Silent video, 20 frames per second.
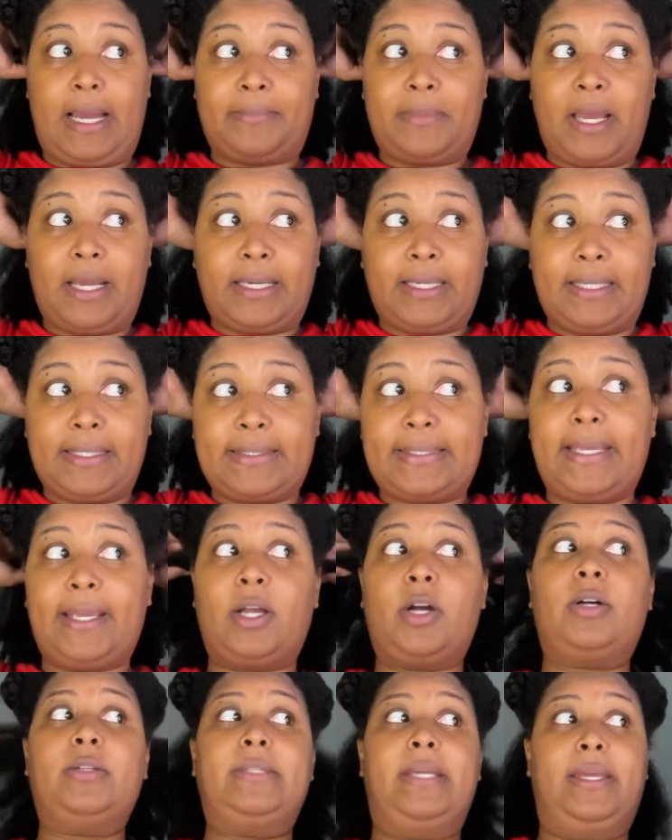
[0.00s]
not gonna take
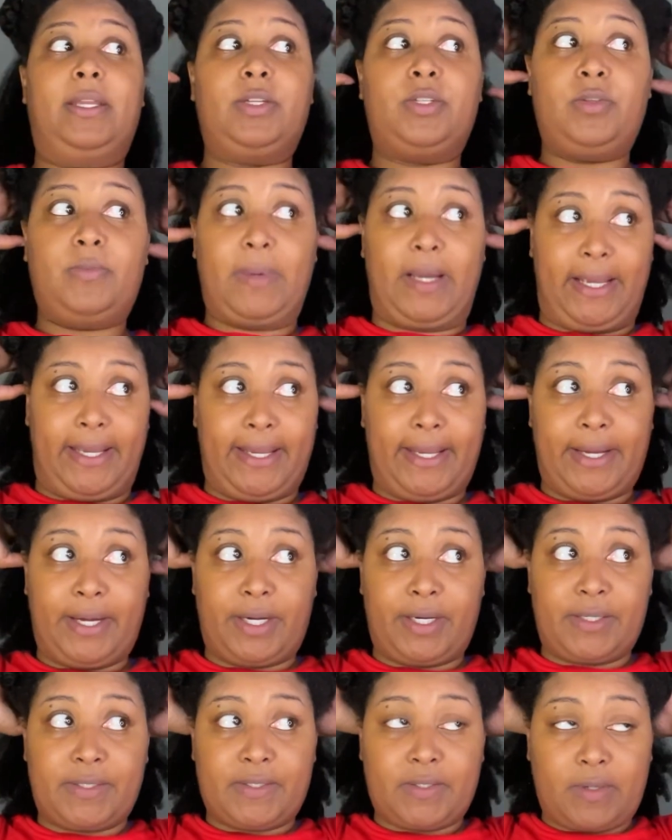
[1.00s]
all day to do my
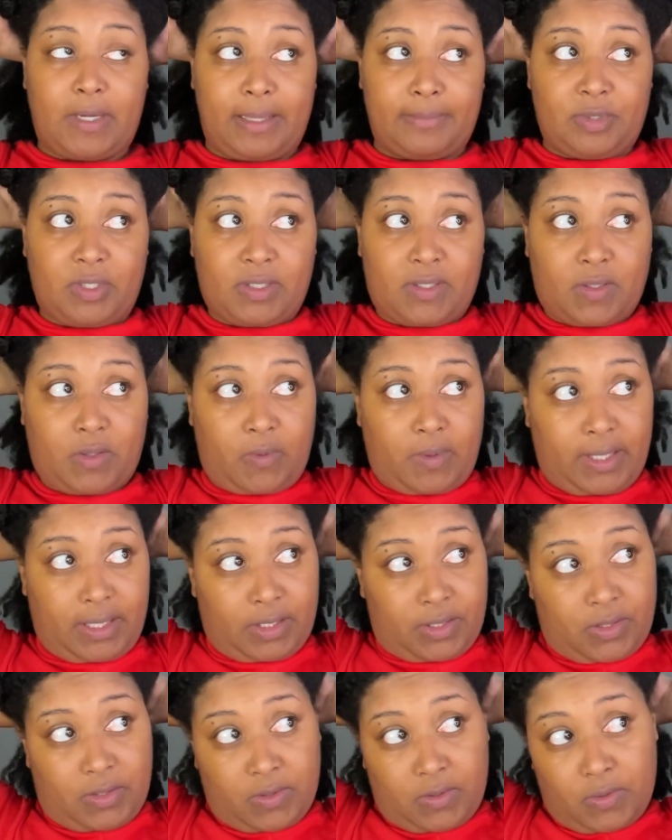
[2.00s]
hair, so I'm just going
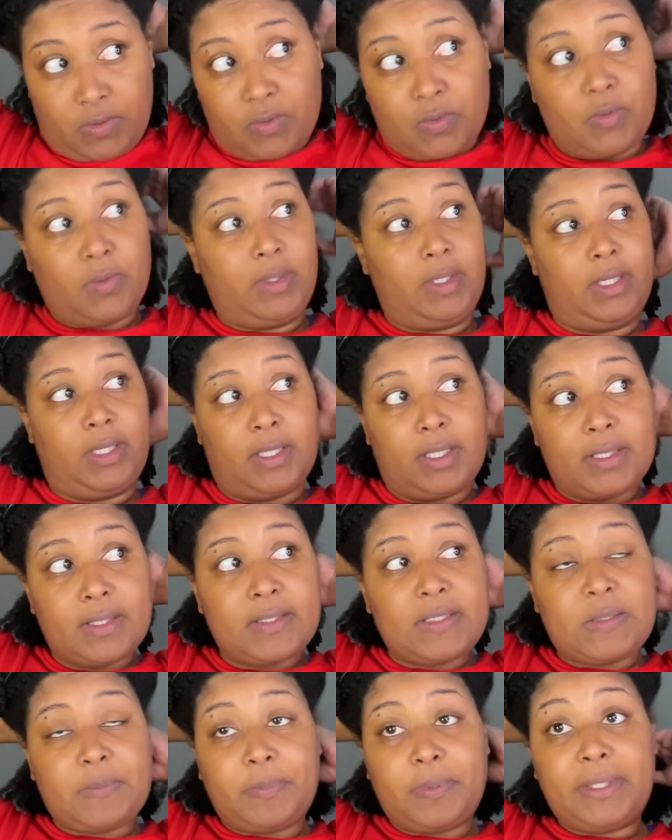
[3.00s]
to
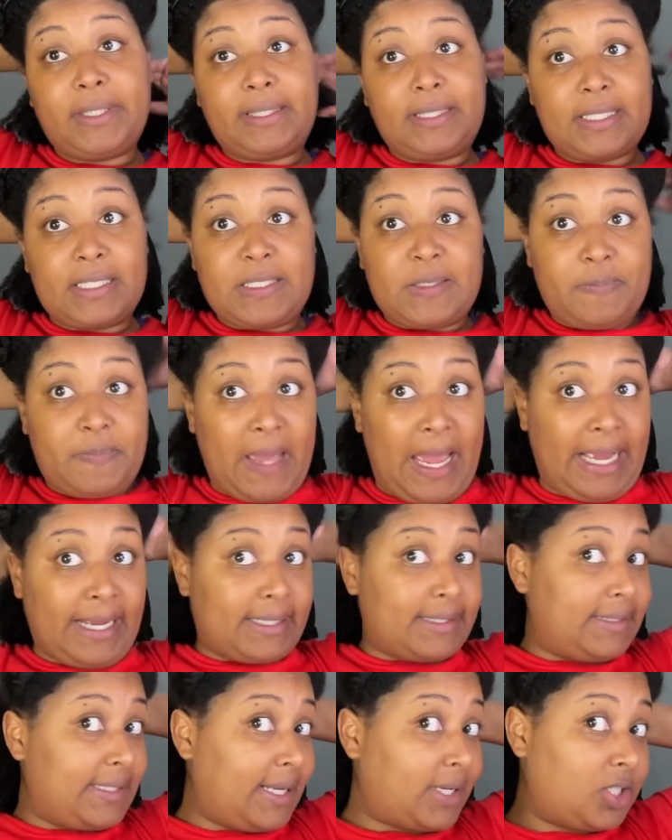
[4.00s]
split this back
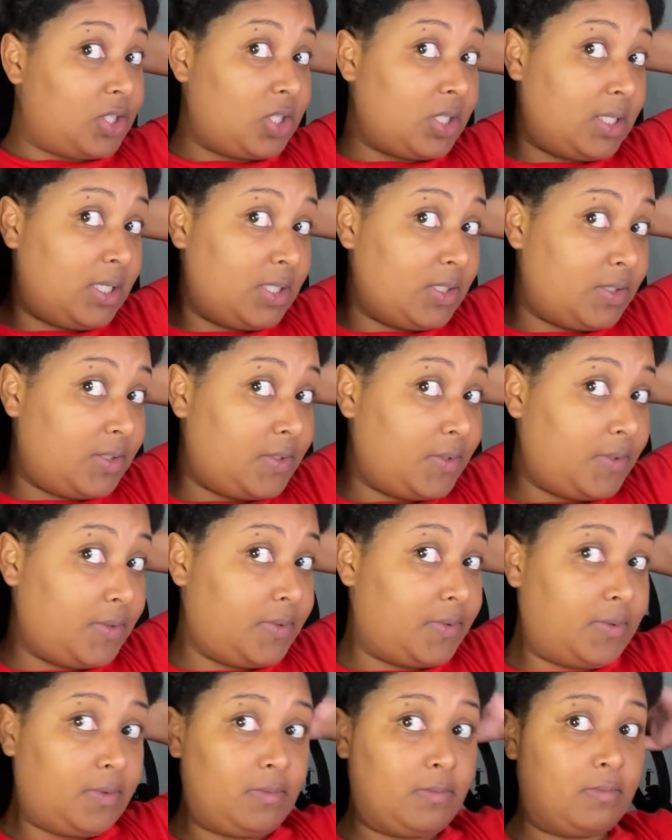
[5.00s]
section in
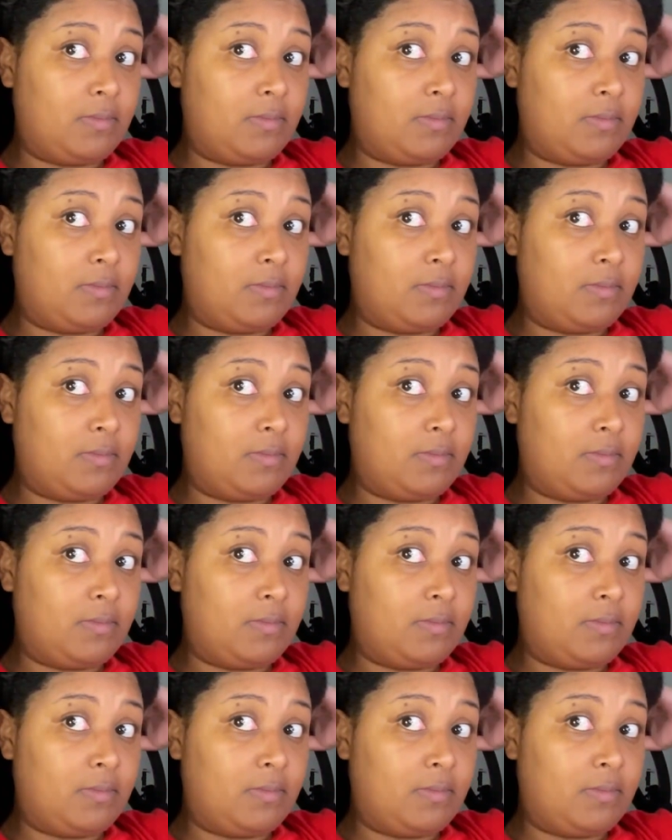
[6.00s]
2.